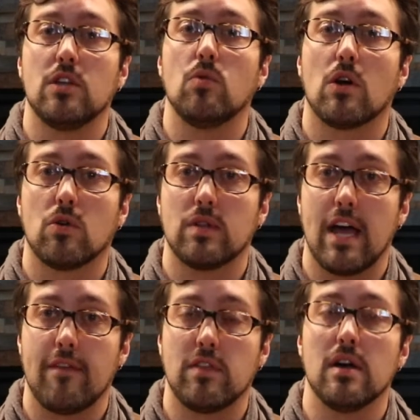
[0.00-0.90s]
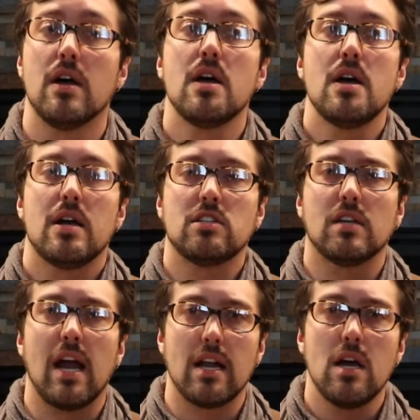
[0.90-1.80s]
you are going to have to
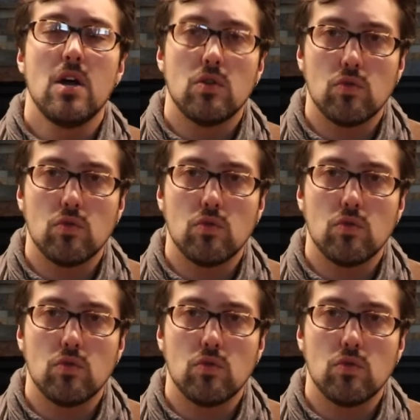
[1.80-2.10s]
kind of